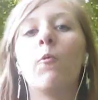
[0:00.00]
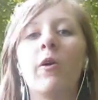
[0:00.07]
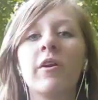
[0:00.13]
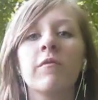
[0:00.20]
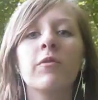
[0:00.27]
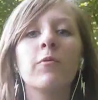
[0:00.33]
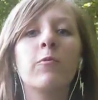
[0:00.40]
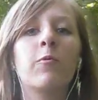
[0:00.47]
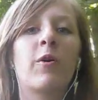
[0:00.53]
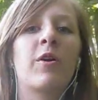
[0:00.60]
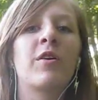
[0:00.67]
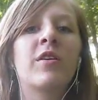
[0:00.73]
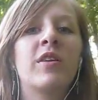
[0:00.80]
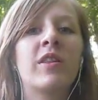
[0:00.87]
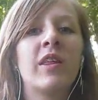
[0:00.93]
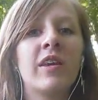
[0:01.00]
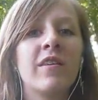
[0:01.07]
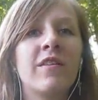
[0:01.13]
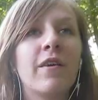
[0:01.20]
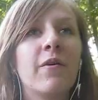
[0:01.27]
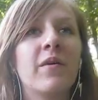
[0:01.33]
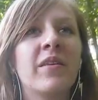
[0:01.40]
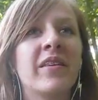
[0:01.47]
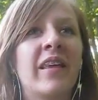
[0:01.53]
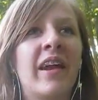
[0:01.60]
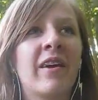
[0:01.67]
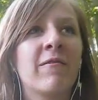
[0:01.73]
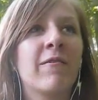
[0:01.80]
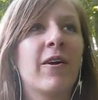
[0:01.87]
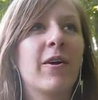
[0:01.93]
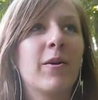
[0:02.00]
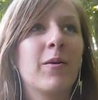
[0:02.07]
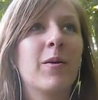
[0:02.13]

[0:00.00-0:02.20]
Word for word: One of the worst things, though, is that I've